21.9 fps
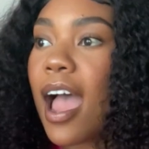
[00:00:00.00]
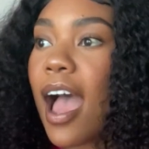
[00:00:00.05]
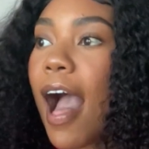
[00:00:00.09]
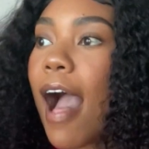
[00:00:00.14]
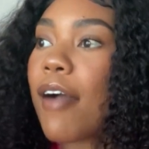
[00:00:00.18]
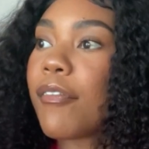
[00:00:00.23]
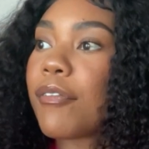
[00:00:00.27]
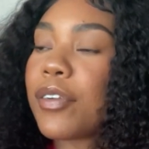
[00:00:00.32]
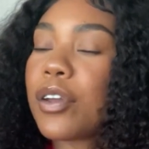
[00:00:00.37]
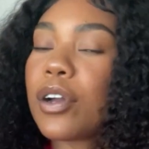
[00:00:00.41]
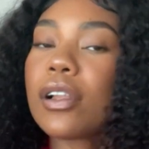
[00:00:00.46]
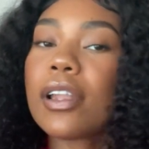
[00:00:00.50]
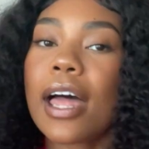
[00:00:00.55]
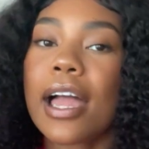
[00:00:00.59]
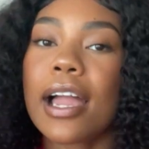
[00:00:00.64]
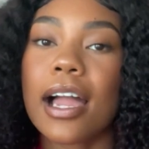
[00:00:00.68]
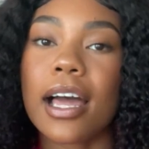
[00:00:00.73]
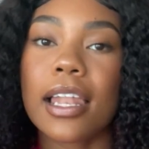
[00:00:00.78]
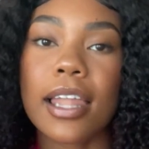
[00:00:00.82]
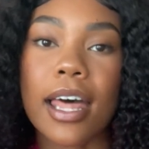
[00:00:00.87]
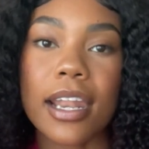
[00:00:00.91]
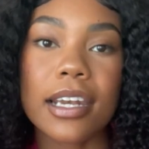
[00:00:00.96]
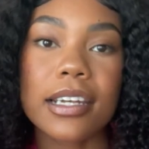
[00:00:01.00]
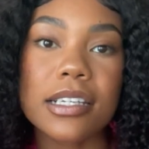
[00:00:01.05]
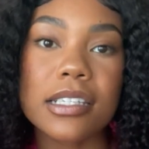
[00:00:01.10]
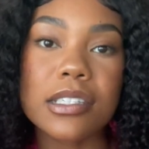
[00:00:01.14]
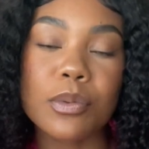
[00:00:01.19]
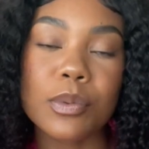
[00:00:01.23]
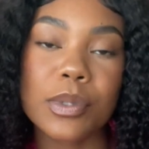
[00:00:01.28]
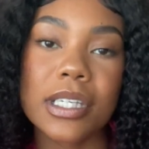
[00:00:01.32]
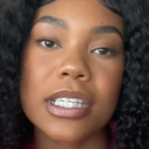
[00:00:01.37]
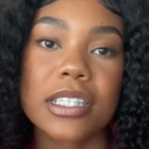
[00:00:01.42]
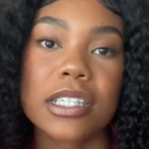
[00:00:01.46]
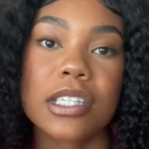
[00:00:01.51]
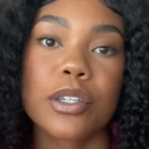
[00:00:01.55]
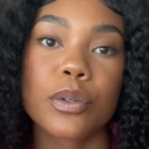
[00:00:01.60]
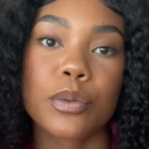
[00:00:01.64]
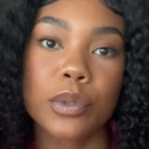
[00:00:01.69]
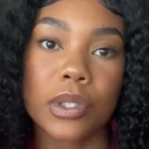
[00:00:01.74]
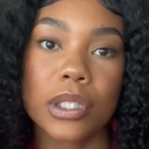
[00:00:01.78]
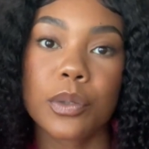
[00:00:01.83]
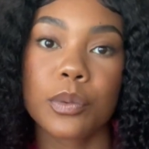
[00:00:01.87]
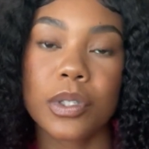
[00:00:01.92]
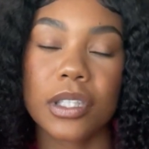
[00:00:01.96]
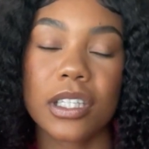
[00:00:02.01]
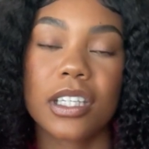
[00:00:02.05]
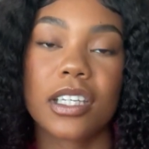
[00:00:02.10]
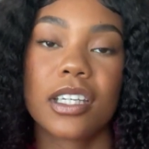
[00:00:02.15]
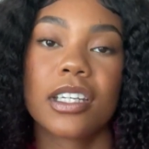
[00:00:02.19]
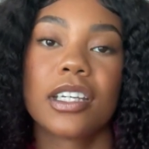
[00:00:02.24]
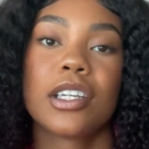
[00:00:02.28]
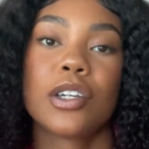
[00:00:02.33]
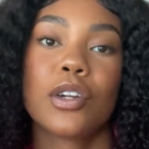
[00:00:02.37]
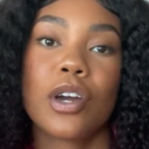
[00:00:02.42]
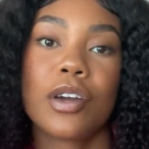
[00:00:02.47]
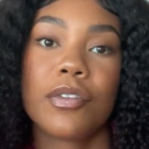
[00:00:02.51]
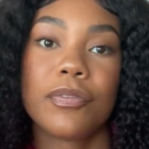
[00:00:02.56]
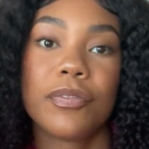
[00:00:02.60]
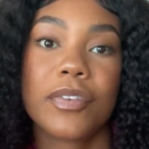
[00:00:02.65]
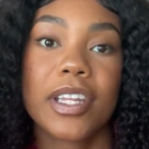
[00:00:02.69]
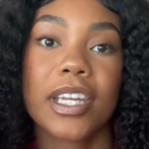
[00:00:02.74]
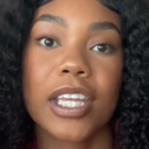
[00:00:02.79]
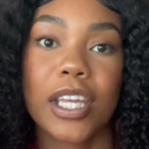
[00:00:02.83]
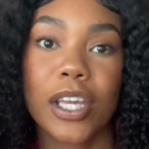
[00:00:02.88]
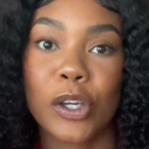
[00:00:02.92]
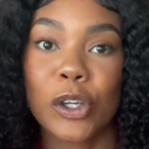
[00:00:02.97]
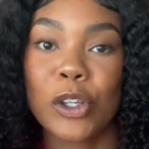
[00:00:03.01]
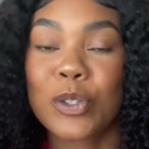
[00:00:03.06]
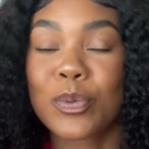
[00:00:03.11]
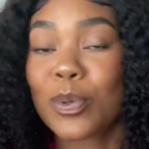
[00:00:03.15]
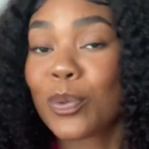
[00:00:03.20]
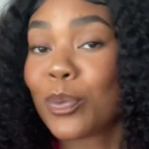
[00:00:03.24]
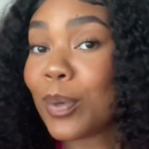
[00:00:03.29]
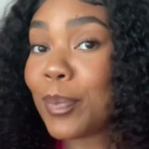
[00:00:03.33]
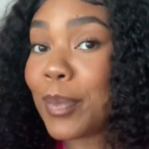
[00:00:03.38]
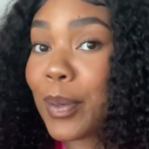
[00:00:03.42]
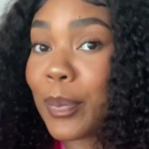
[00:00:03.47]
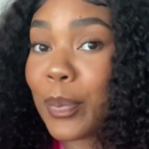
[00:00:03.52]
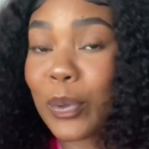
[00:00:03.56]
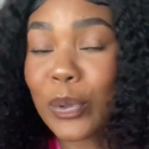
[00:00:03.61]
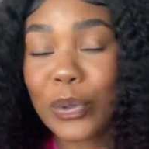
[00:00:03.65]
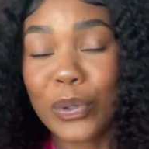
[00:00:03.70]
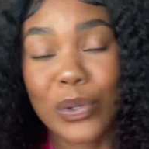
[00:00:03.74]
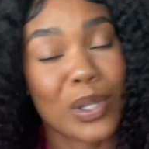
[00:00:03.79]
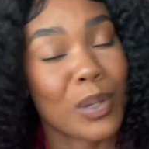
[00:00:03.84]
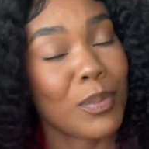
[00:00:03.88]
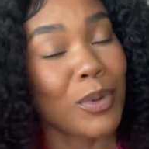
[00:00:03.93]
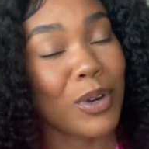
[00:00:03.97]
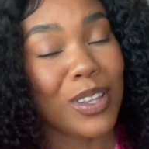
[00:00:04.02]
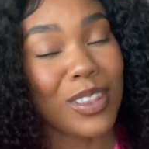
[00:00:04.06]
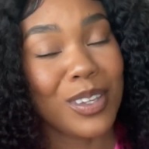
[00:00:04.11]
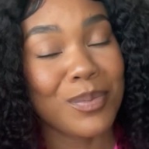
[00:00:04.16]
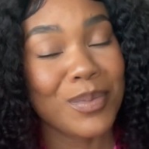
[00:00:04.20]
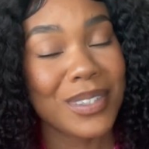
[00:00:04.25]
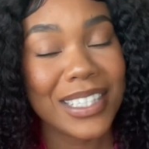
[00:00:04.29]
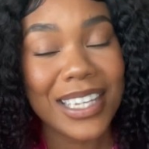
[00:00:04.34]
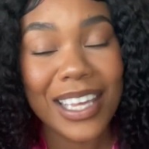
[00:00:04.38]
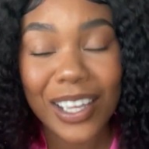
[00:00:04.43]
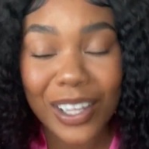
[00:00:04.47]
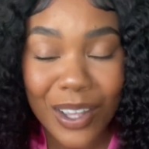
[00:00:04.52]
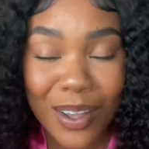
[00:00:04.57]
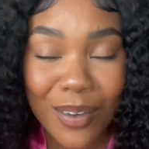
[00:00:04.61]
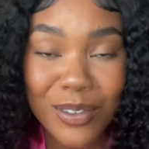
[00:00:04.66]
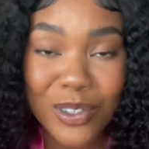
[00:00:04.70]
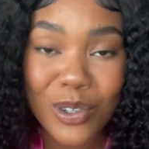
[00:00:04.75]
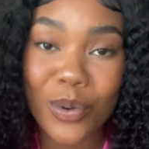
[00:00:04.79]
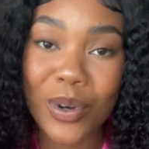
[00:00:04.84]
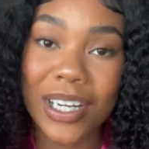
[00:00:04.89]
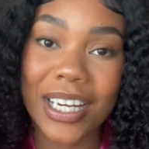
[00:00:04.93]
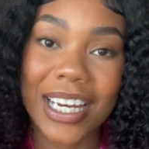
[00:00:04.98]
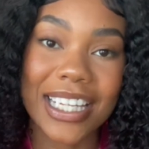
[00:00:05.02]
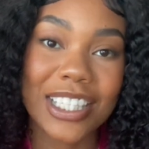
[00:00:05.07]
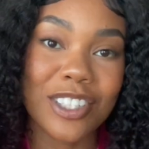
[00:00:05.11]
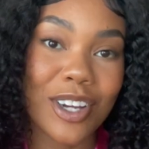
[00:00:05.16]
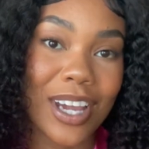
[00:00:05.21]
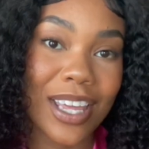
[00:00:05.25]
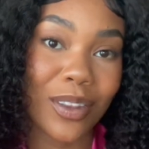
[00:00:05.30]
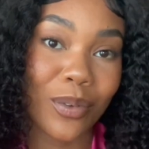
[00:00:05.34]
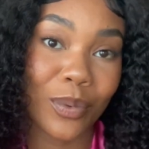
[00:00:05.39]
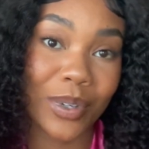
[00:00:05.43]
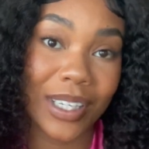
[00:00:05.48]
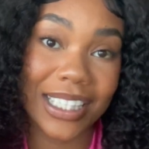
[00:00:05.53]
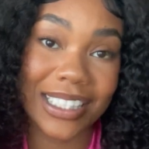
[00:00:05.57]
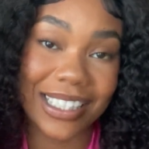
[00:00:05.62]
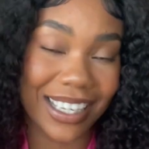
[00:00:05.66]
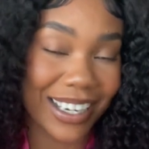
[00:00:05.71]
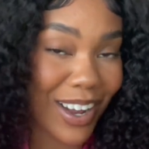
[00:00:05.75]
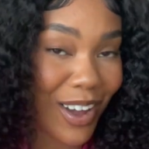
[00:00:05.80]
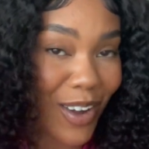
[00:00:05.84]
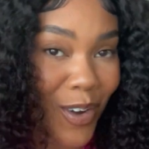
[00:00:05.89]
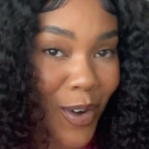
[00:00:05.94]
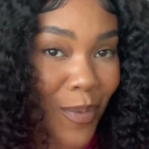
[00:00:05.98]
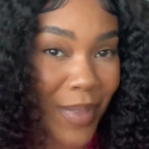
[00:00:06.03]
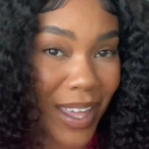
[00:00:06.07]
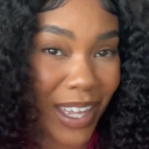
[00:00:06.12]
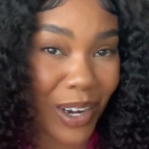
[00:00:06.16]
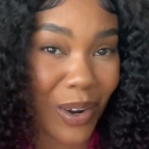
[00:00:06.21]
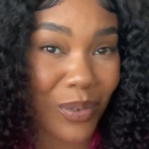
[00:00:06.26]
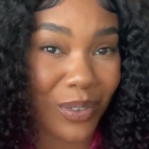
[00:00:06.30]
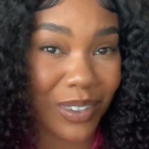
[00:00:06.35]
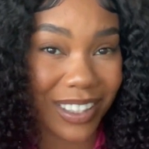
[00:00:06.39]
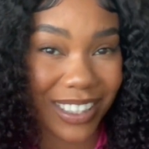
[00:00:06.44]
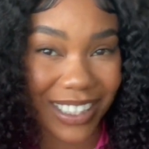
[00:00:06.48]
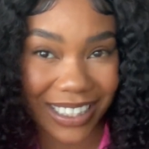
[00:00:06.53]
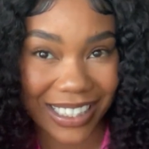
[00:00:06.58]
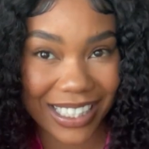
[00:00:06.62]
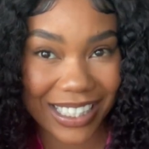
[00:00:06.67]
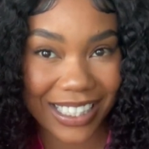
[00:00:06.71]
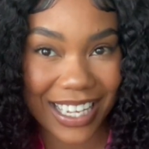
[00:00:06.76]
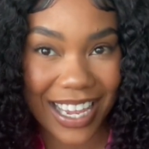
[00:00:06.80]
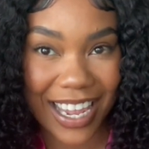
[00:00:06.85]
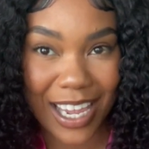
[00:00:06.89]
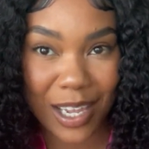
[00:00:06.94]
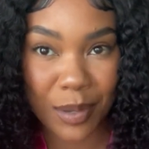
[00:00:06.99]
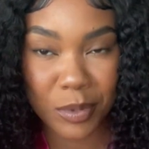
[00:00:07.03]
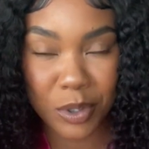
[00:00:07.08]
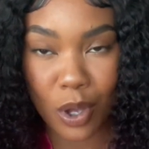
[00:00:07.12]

I feel like a lot of these wigs look really, really good on videos, but when people do them on themselves or when they try the wigs at home, they don't look the same.